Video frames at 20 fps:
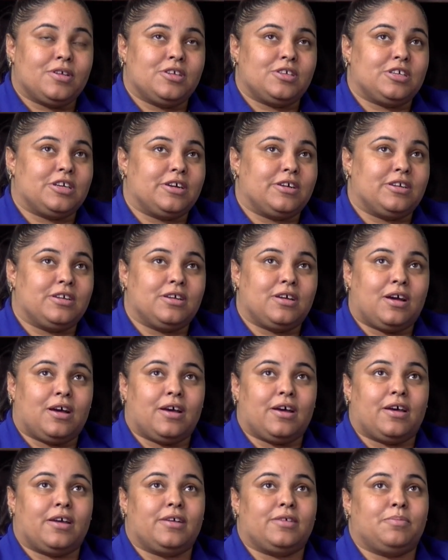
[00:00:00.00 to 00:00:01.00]
Charity and
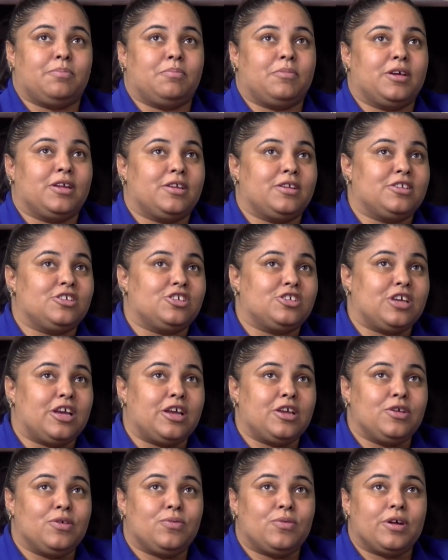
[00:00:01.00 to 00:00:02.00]
I met in
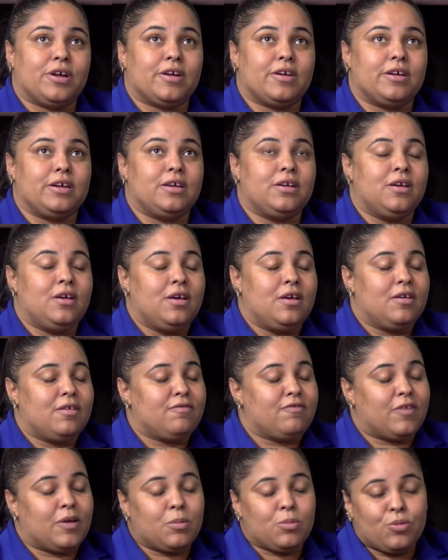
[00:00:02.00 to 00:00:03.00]
January.
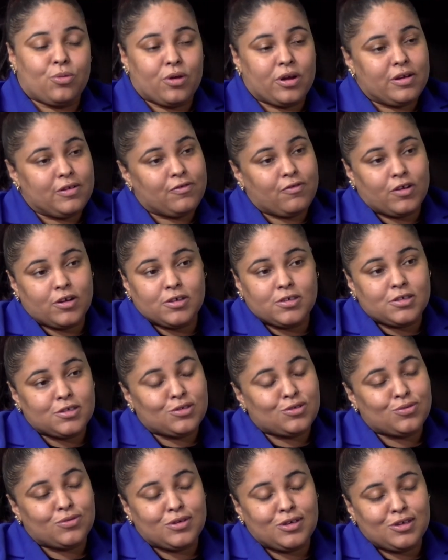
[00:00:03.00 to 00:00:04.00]
February 1st
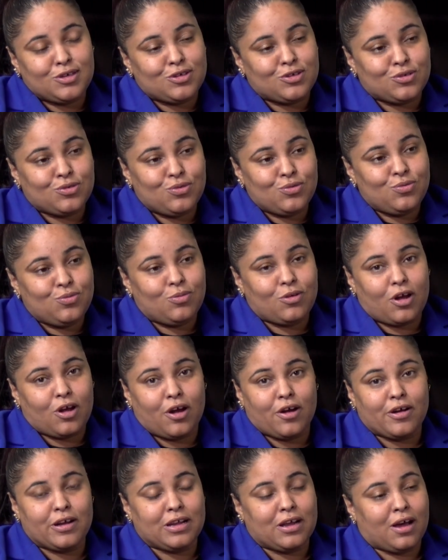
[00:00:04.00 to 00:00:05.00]
of 22,
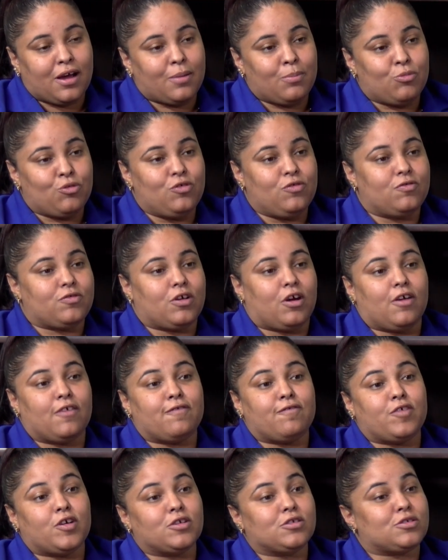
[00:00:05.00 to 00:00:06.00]
her and I moved our
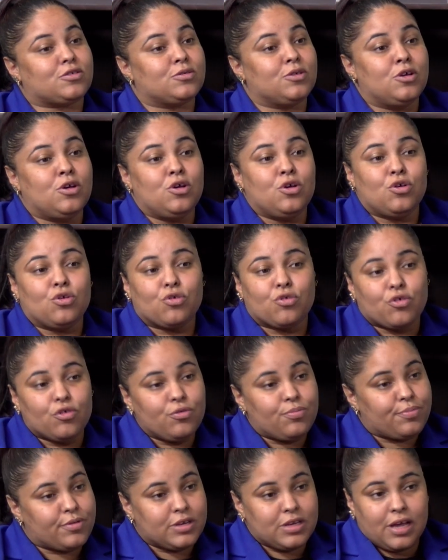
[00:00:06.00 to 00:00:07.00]
first
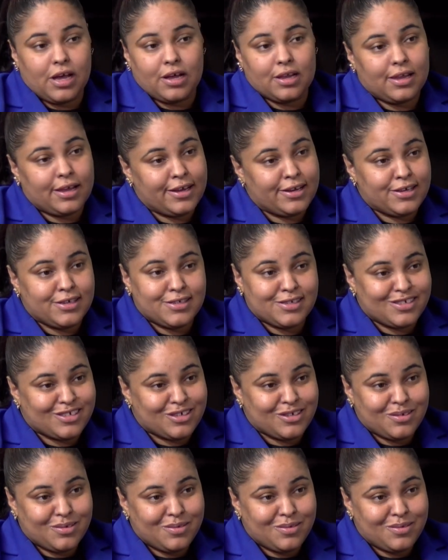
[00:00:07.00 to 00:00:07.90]
group of young ladies in.